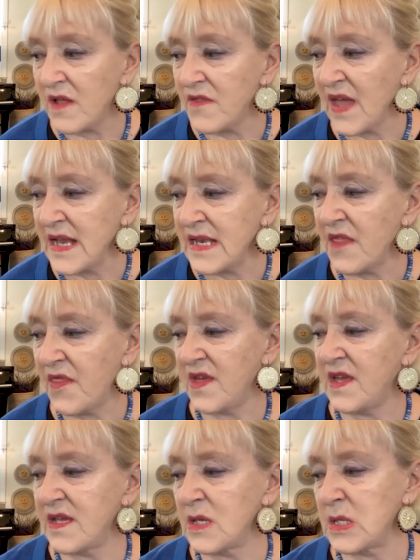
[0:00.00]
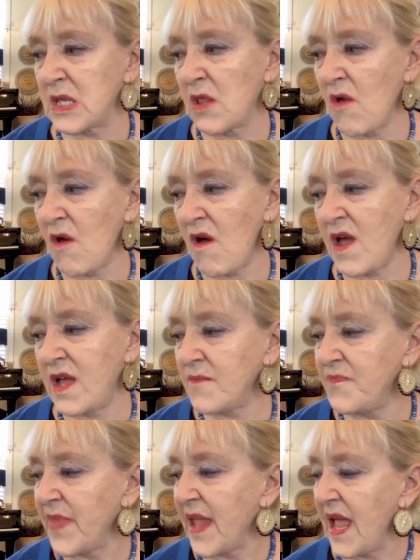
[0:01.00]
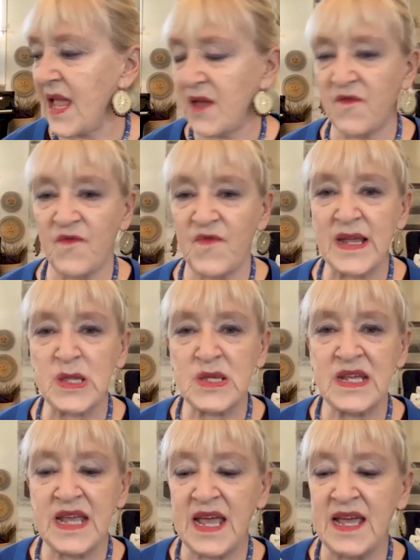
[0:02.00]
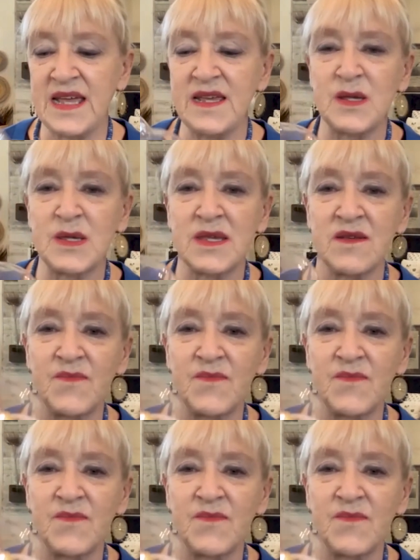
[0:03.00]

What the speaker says: They did things like have fancy cakes,